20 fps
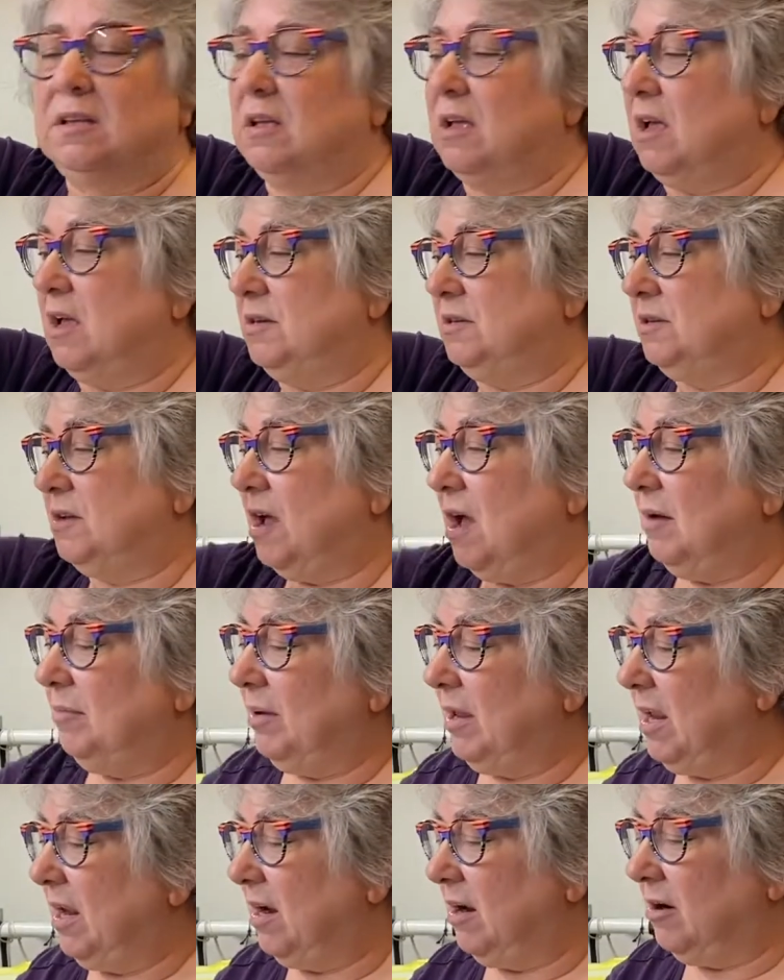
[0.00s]
on top
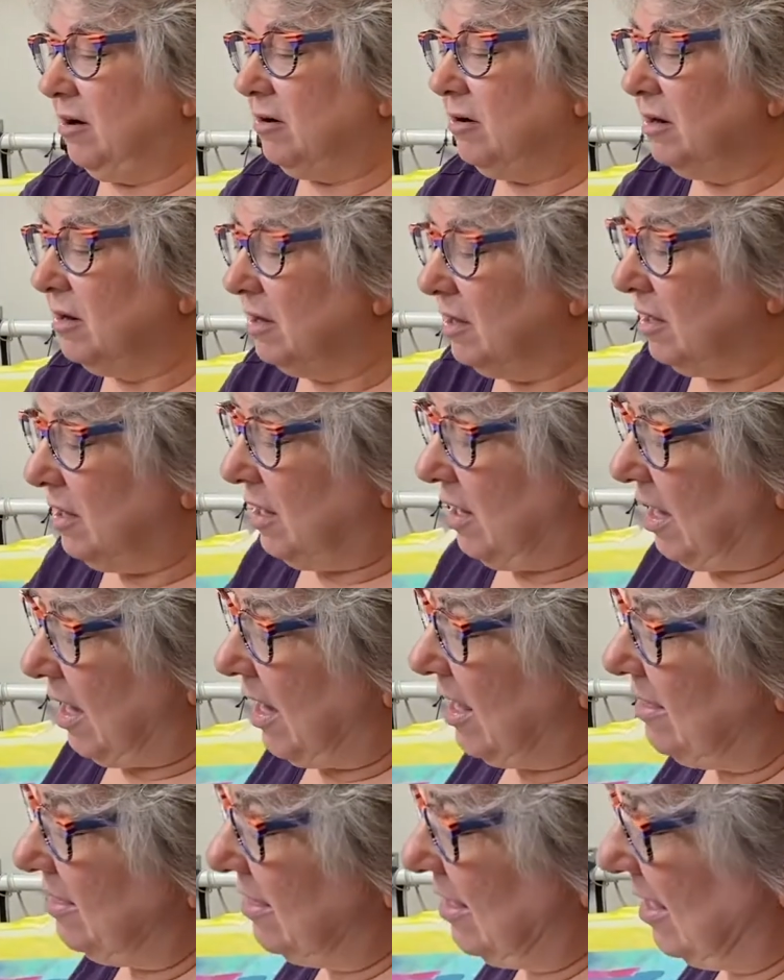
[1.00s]
here,
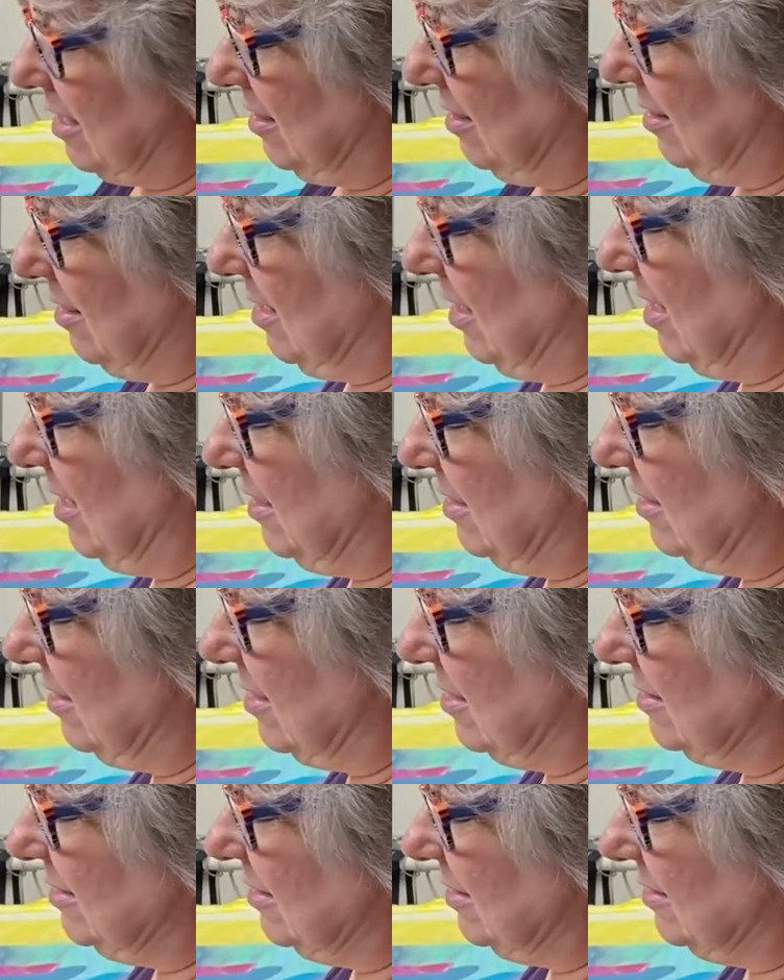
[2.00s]
and then
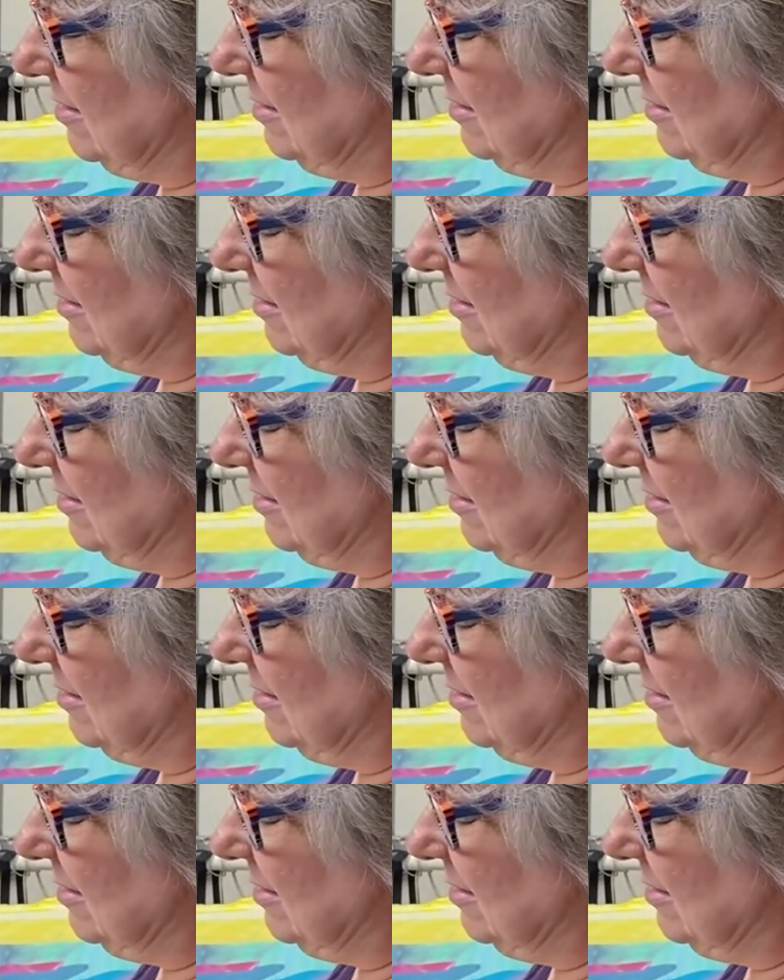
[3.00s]
this is